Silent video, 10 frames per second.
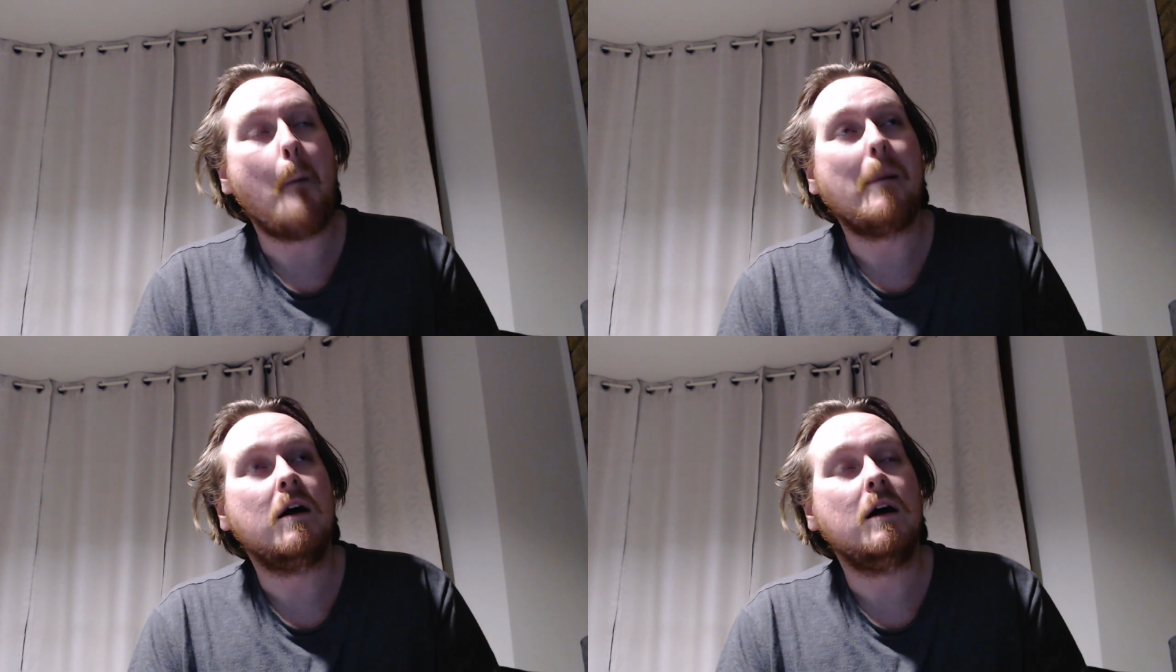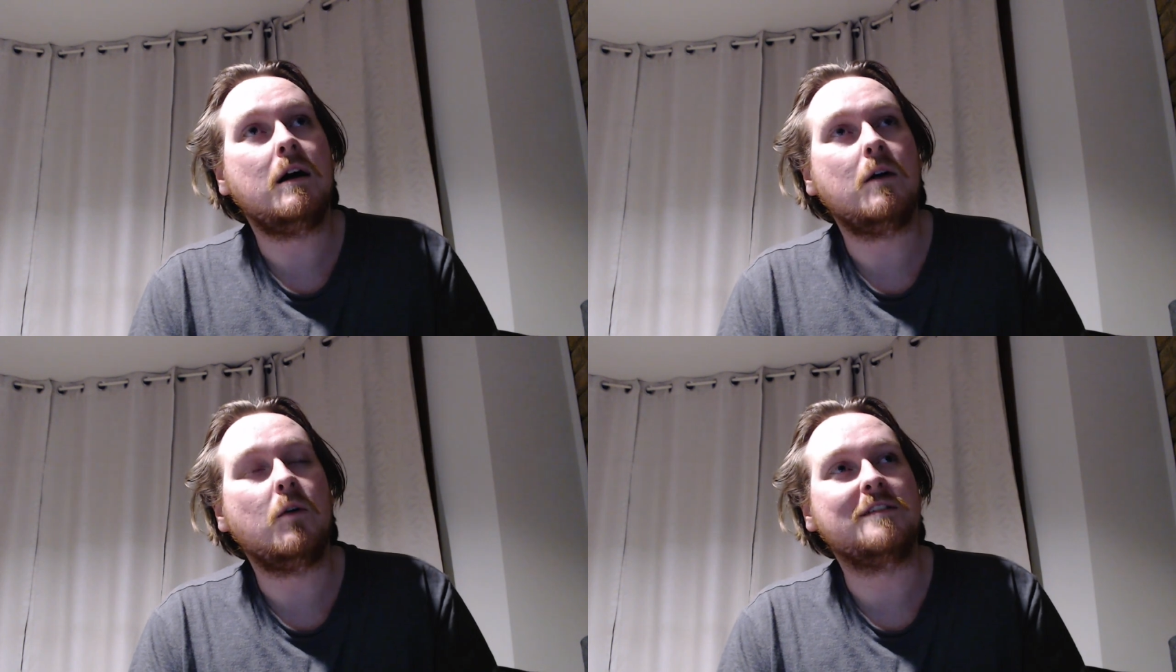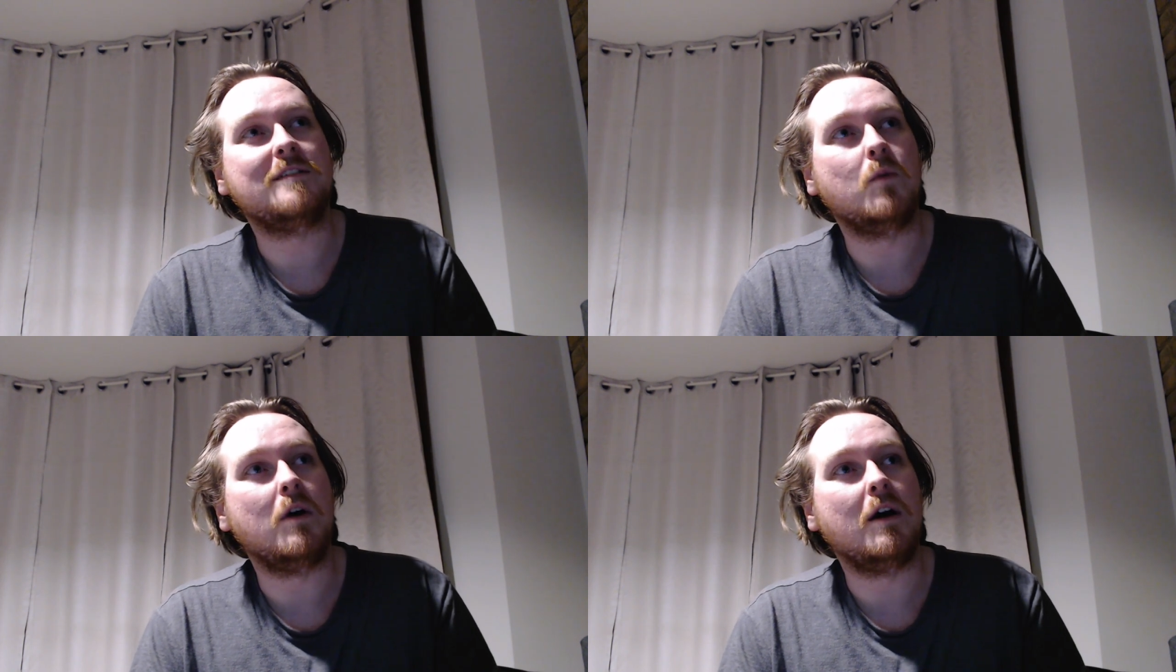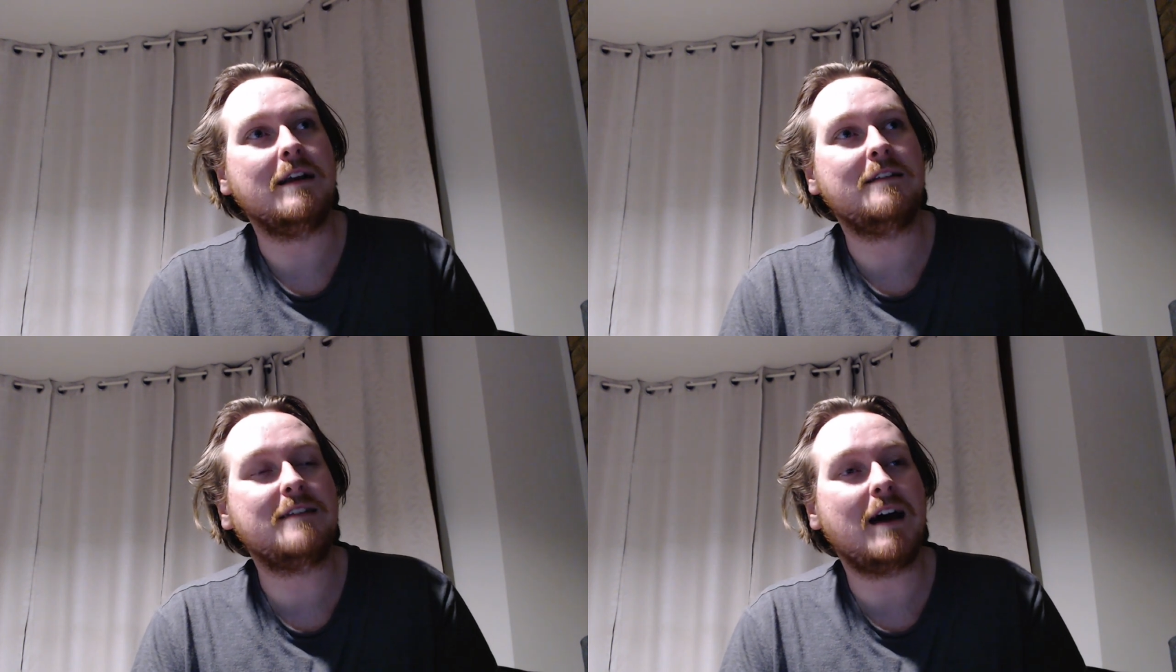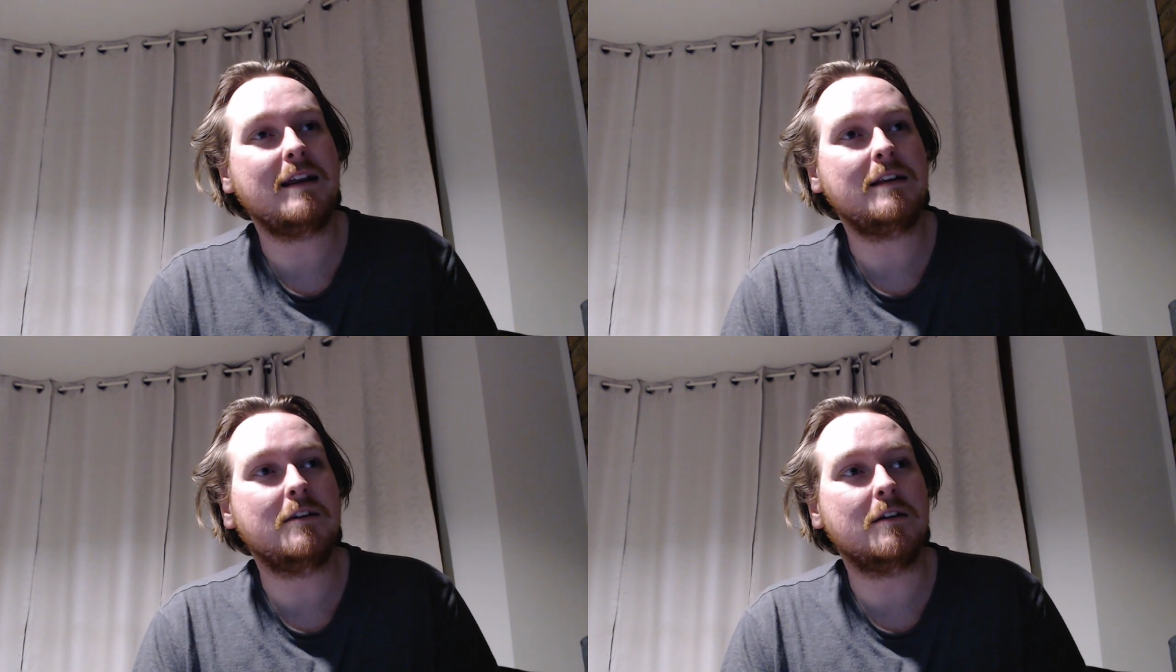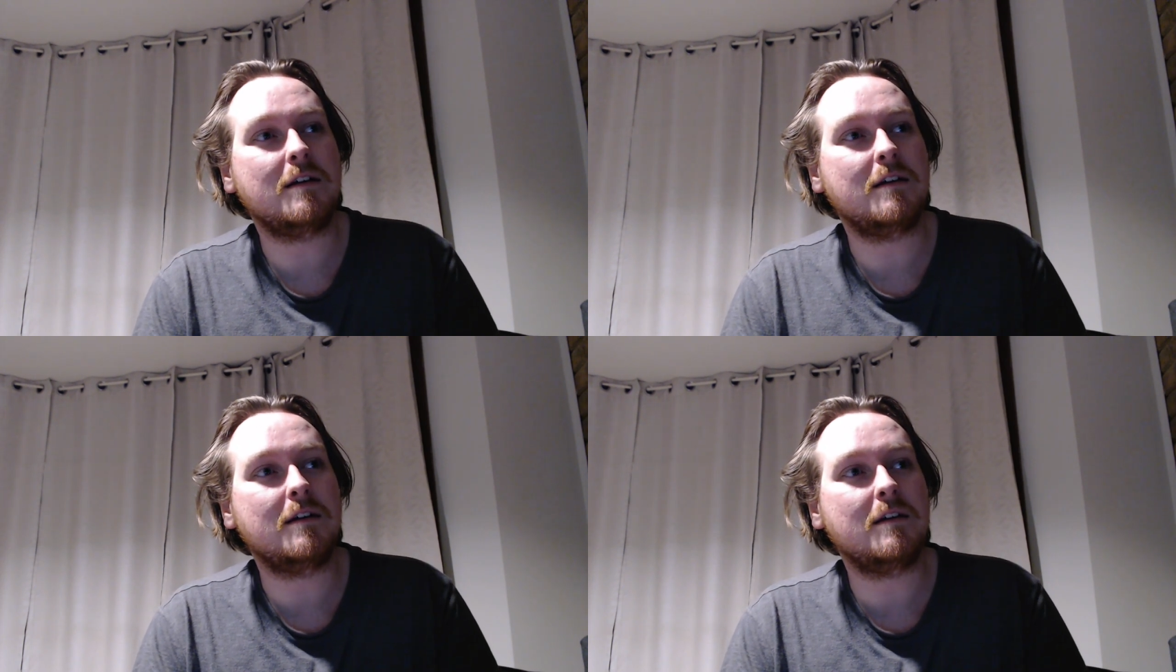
what's the word? It's starting to